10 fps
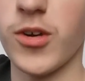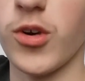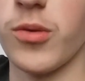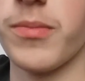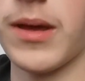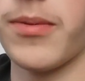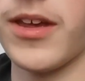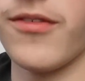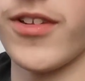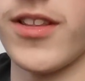Or maybe
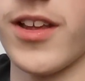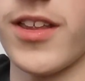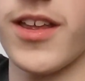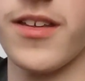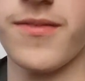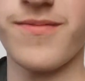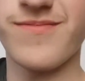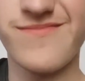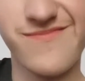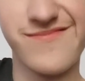even like that.
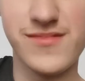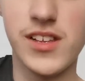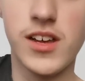Mm.